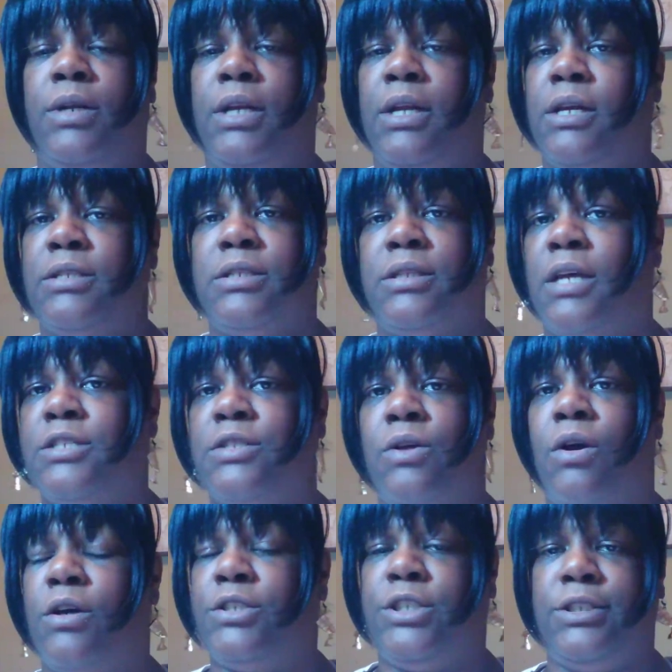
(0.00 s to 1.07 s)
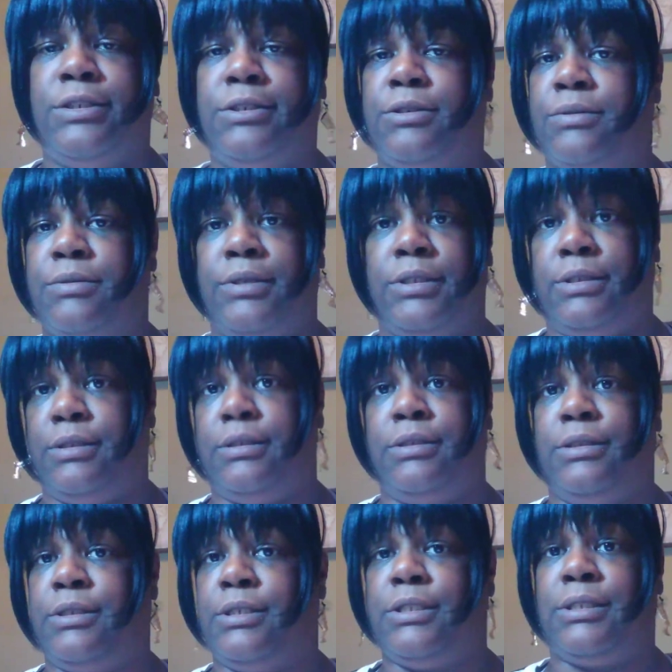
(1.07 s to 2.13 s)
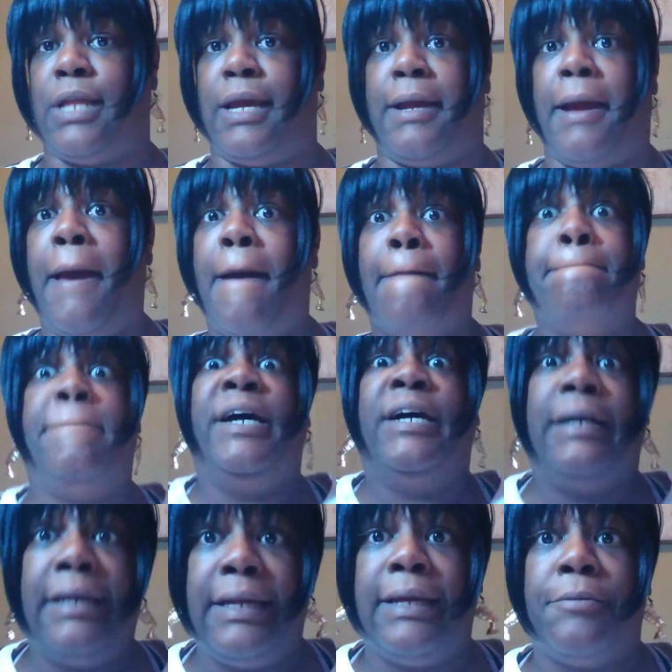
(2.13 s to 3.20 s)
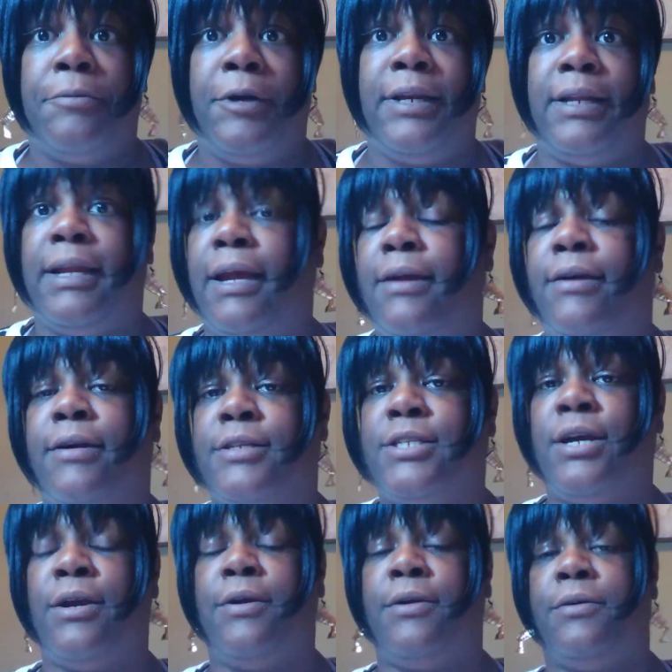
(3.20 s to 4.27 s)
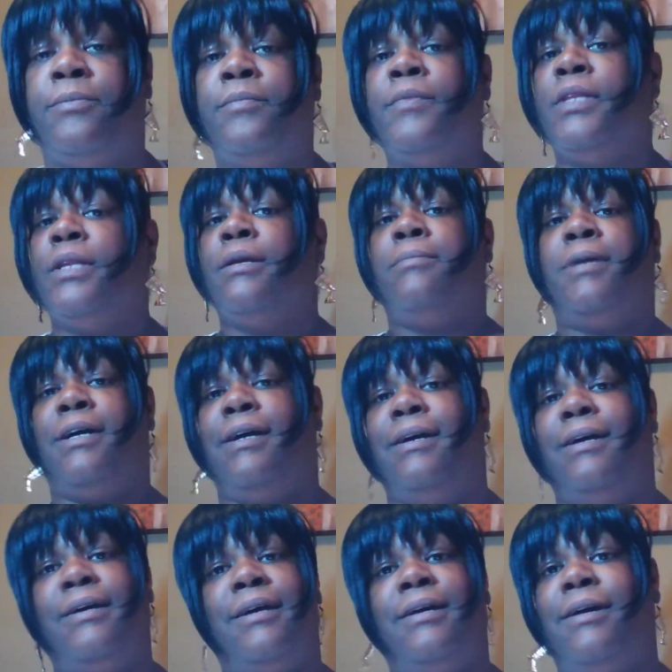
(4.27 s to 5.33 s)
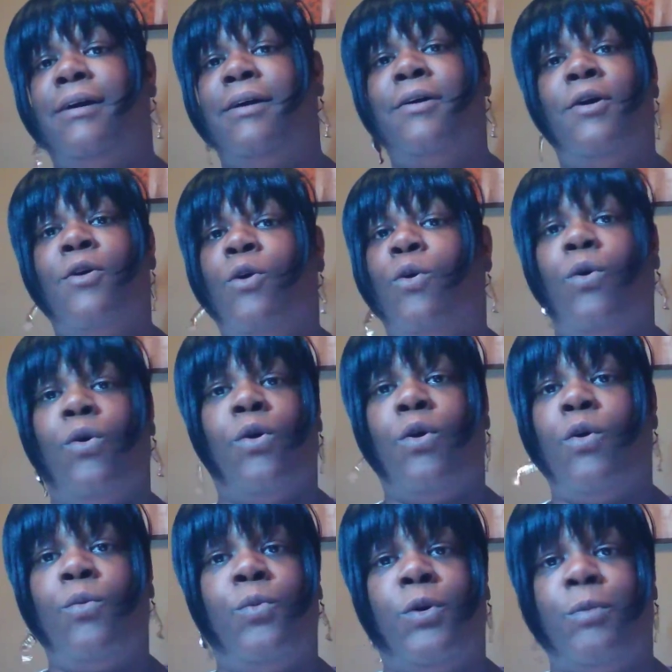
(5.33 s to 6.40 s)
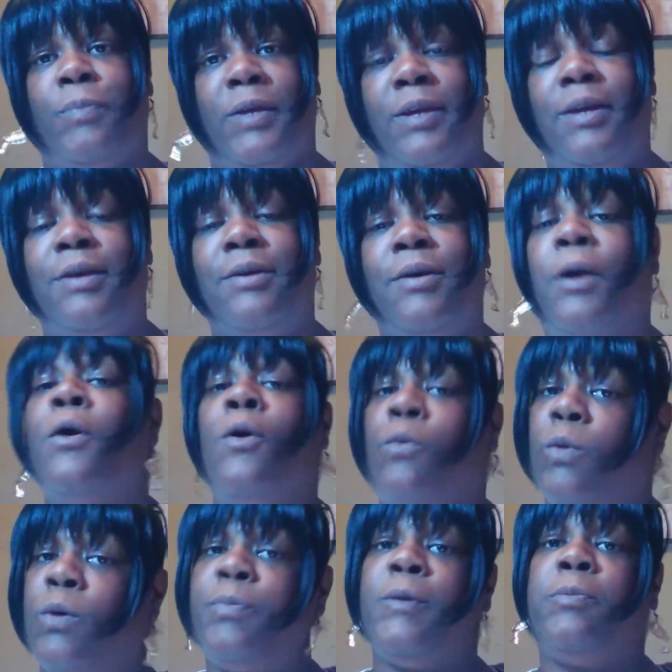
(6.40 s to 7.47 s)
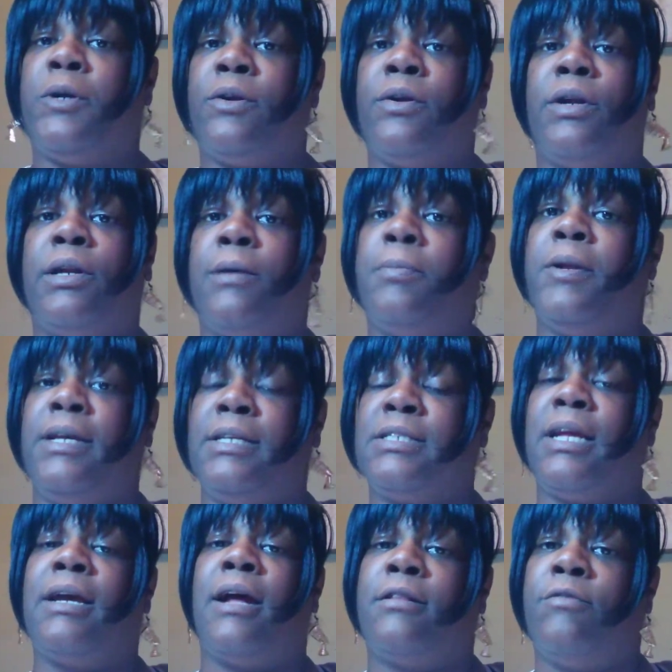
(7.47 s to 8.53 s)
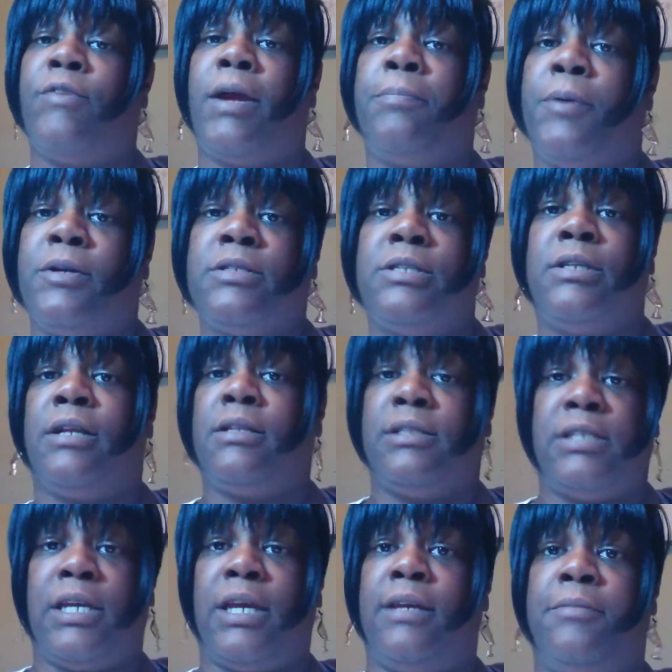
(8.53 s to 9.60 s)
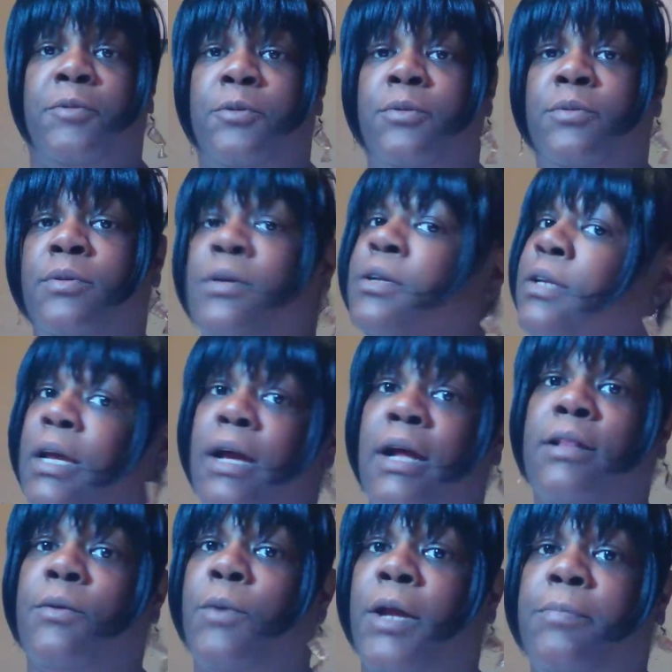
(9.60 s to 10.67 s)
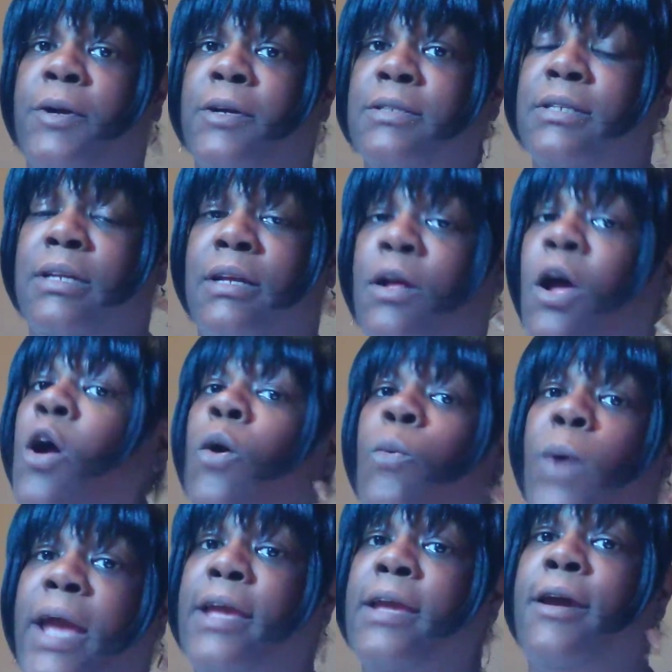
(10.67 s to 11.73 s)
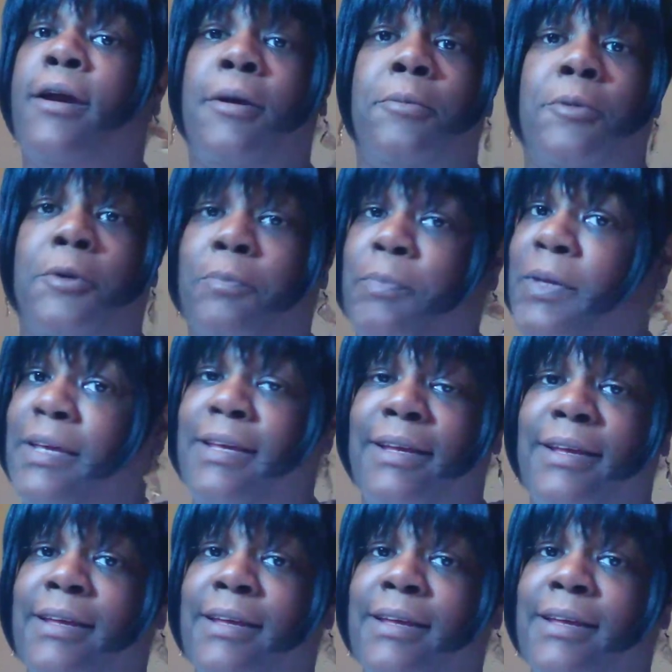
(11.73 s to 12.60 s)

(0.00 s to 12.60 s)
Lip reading: And that's all she do is just like butt in when it ain't her turn. But, oh, Whoopi. Whoopi put her in her place. They got the right person at the table. They got the right person at white hair Whoopi.